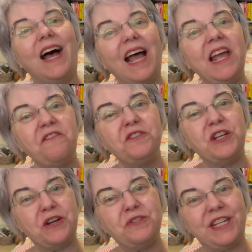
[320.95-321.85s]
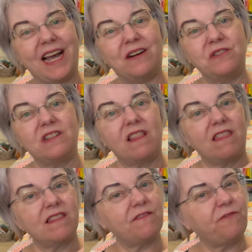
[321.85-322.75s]
I have no doubt
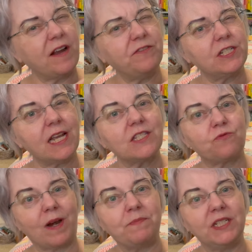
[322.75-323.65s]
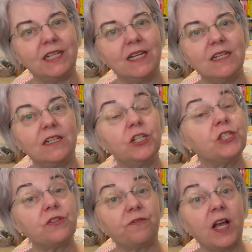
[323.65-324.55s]
that the Phifertex replica could
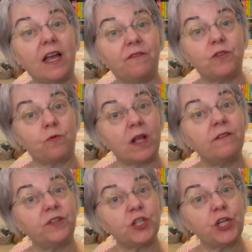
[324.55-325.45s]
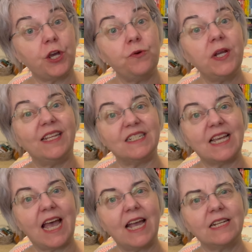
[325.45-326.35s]
survive the run of a show
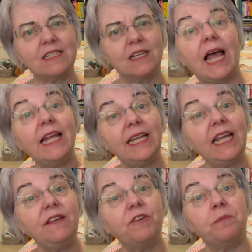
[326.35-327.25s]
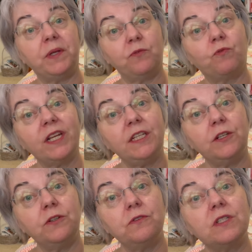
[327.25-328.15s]
intact and even be
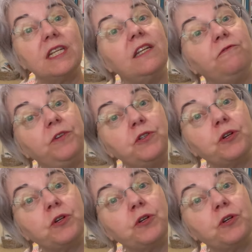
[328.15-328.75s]
reused in future